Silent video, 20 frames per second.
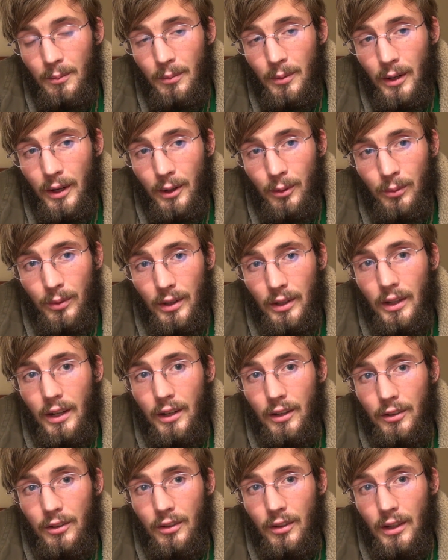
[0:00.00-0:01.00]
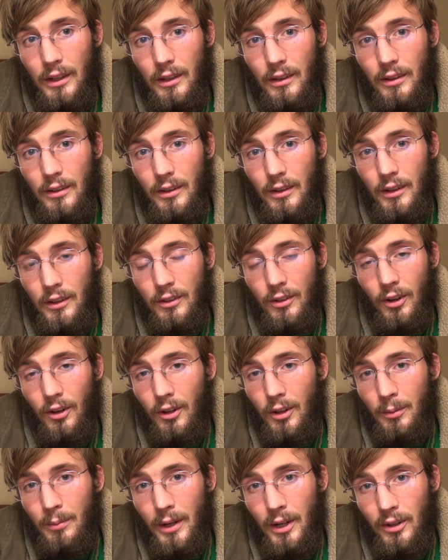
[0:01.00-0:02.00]
but I realized like it's
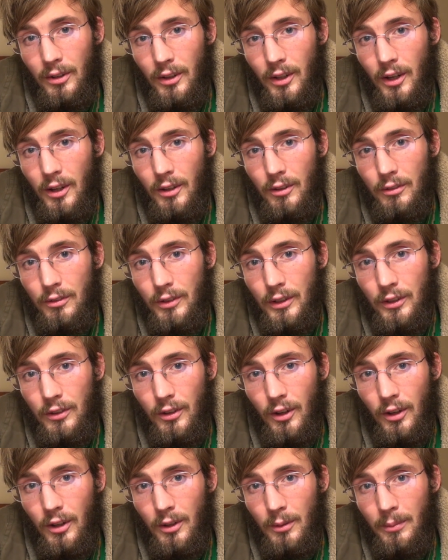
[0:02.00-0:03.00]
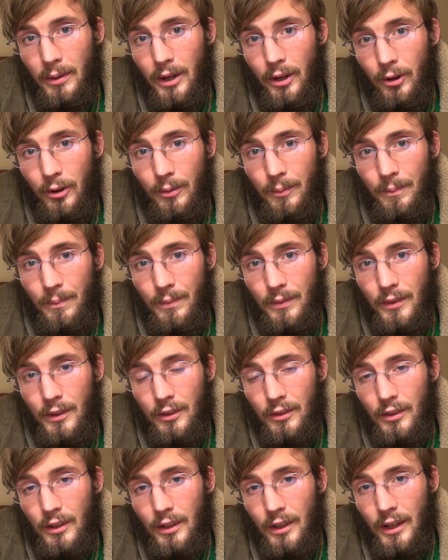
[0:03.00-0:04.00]
all about love. It's all about
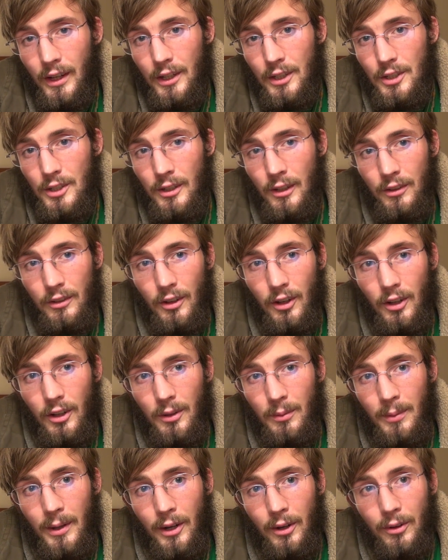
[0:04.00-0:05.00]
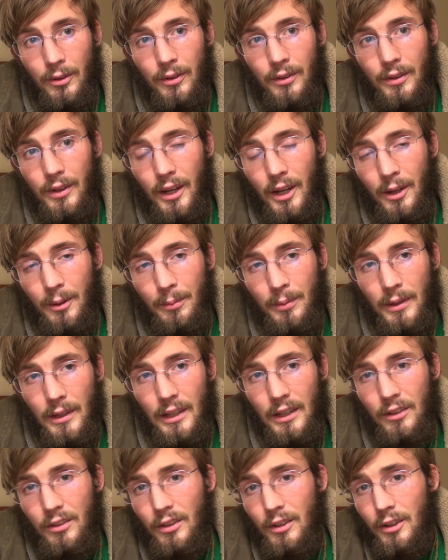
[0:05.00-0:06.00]
this connection. It's all about helping
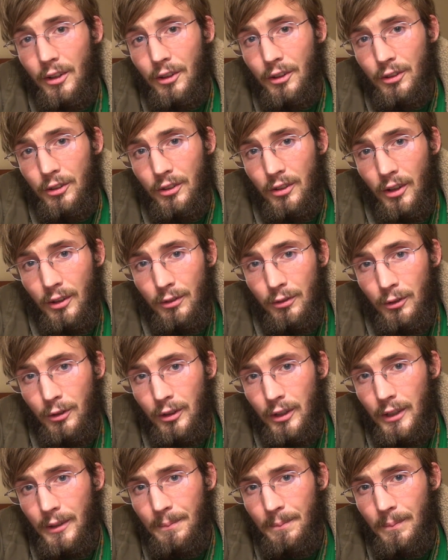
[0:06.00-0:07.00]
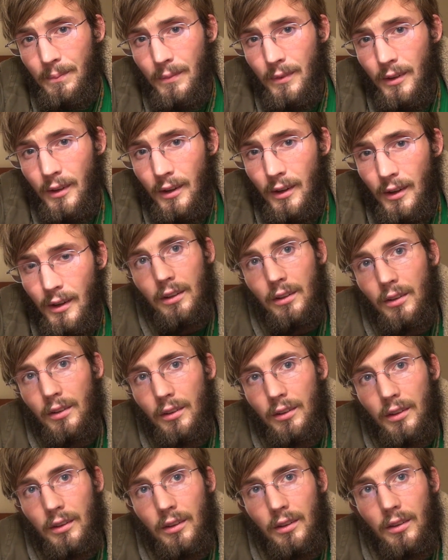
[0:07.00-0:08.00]
easing other suffering.
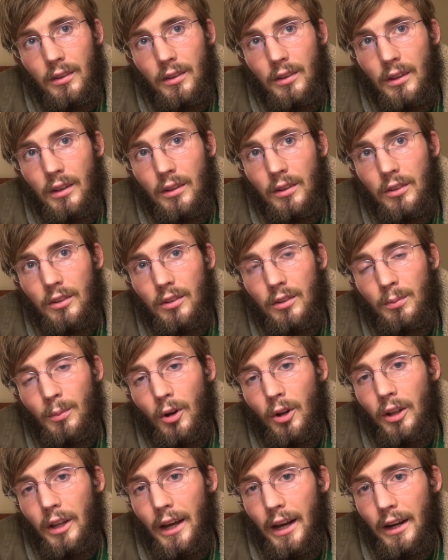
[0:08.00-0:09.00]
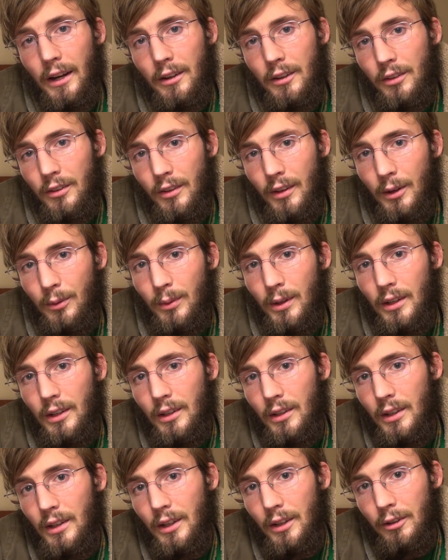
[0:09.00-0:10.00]
Whatever the, the, the small
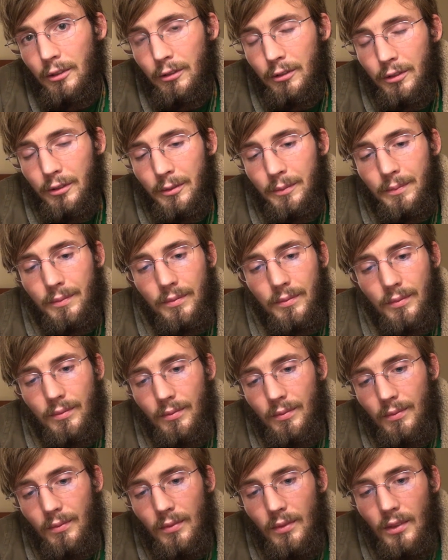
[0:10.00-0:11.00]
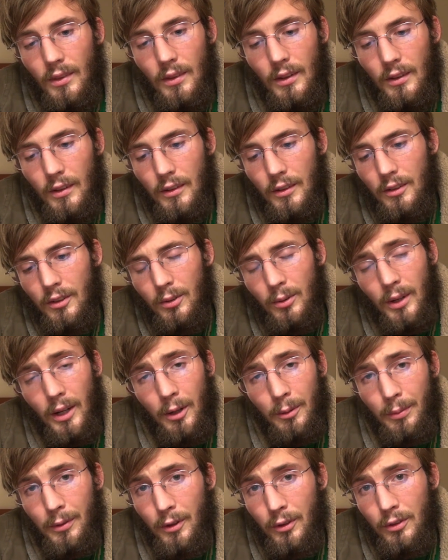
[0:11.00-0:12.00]
acts that we can give
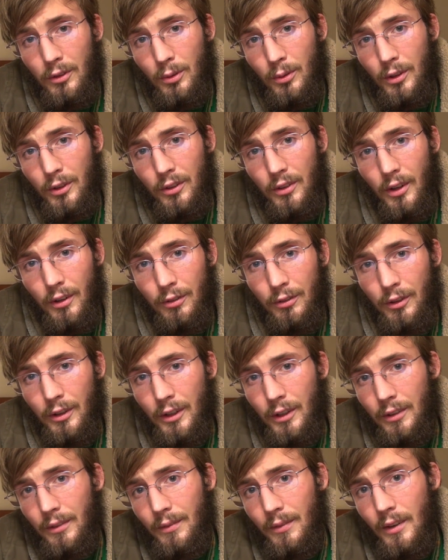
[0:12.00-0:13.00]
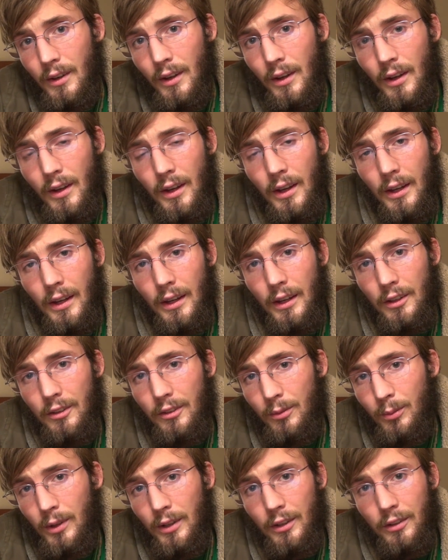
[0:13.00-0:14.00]
to help those who are suffering
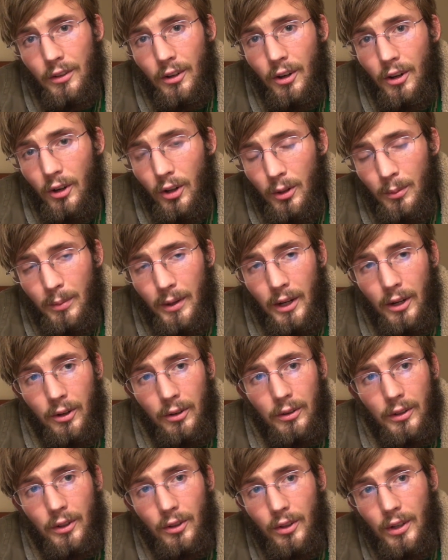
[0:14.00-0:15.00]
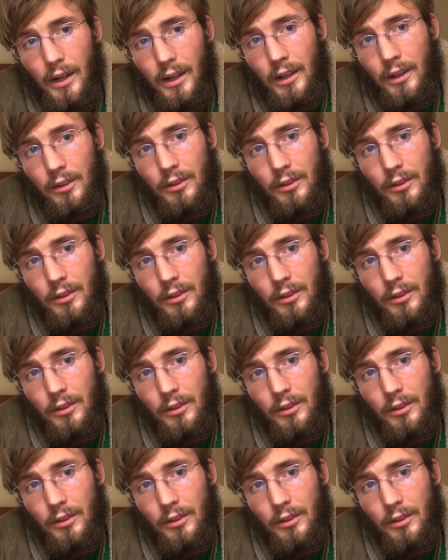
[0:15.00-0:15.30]
is what it's all